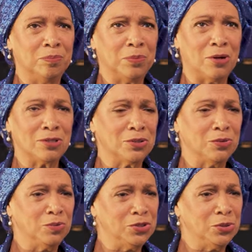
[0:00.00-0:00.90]
person
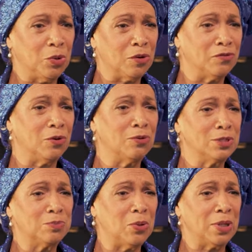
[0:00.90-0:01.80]
who she worked for who
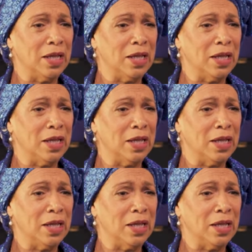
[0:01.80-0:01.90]
spoke